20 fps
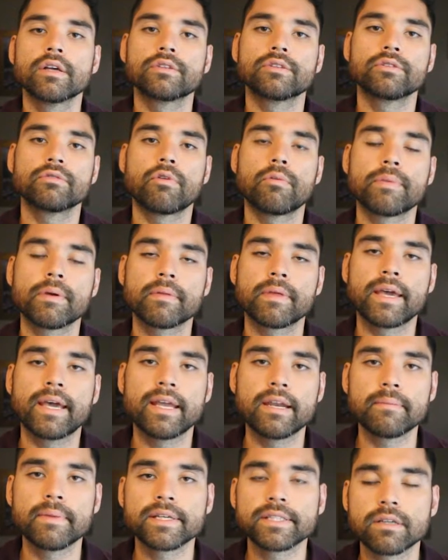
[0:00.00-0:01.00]
So you won't be able to
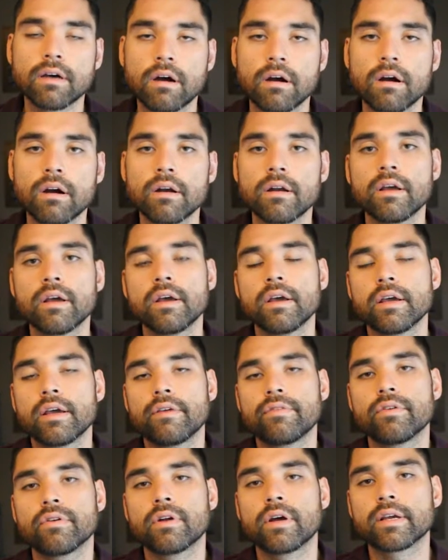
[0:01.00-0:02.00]
hit them as hard
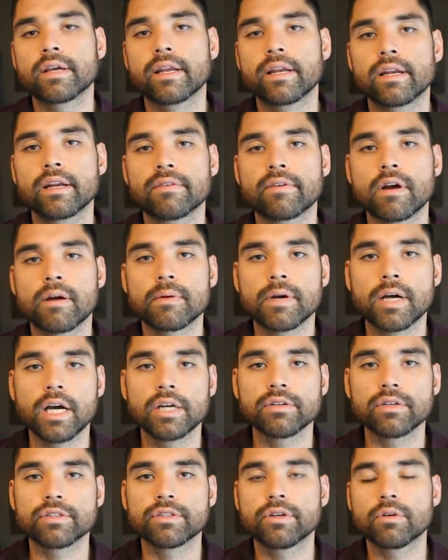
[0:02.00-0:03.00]
if you're not getting enough
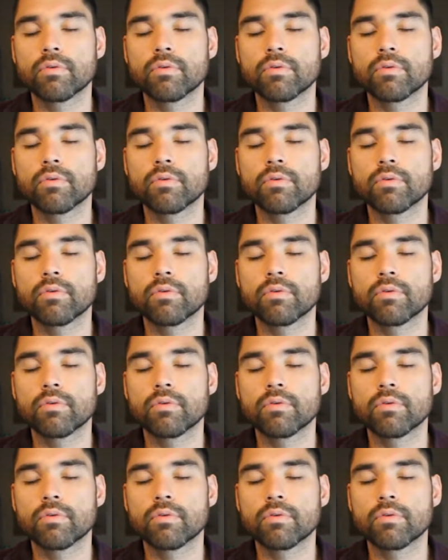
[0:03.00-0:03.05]
carbohydrates,